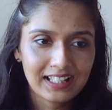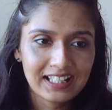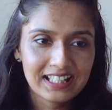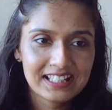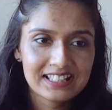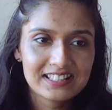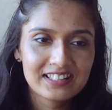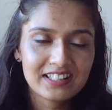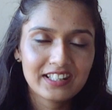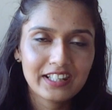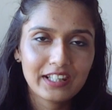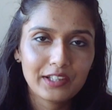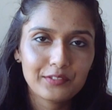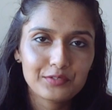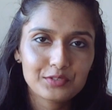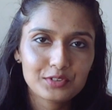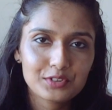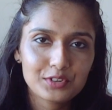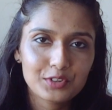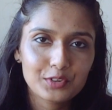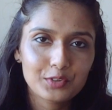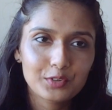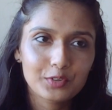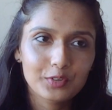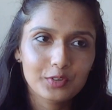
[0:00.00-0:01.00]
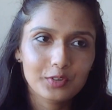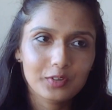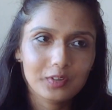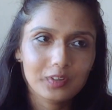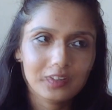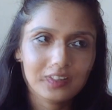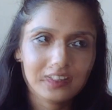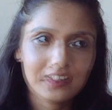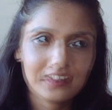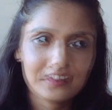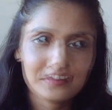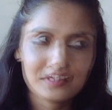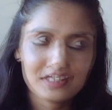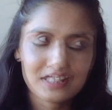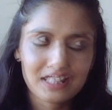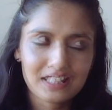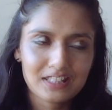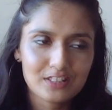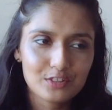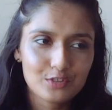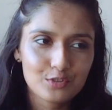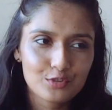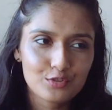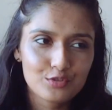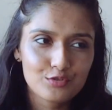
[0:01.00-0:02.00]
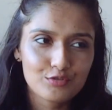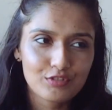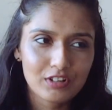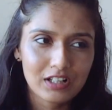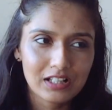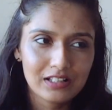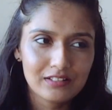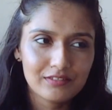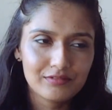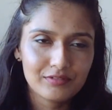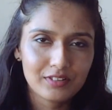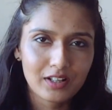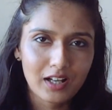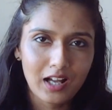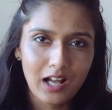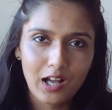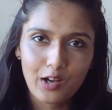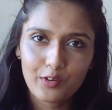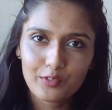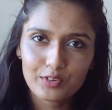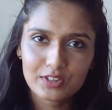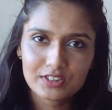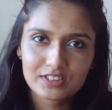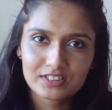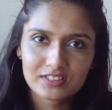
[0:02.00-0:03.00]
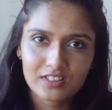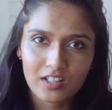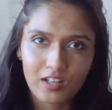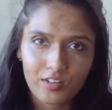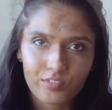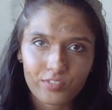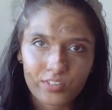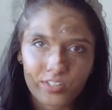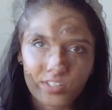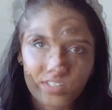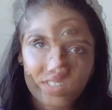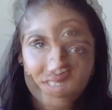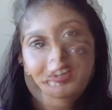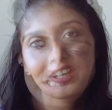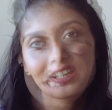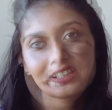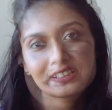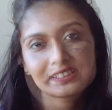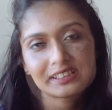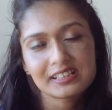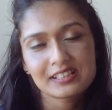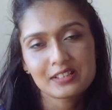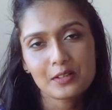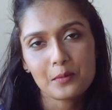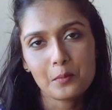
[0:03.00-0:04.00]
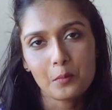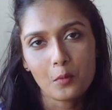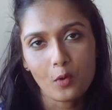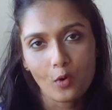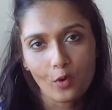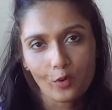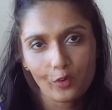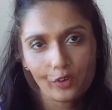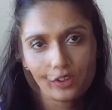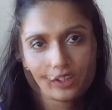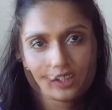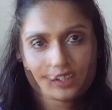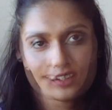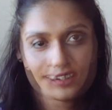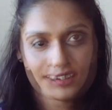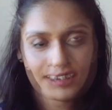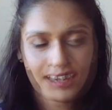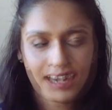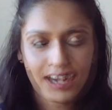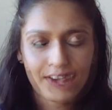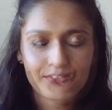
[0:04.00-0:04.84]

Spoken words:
it gives you like 10 to 12 hours coverage in the morning.